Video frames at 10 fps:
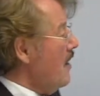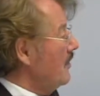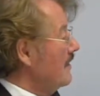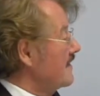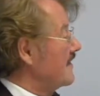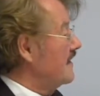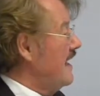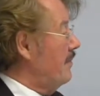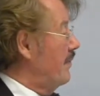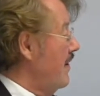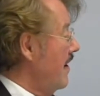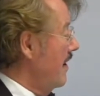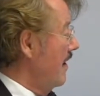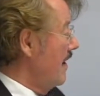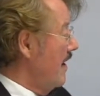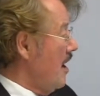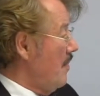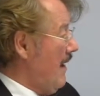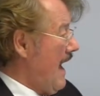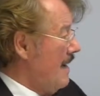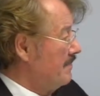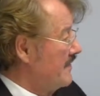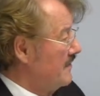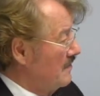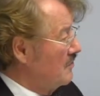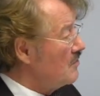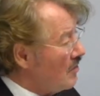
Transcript: I will skip, perhaps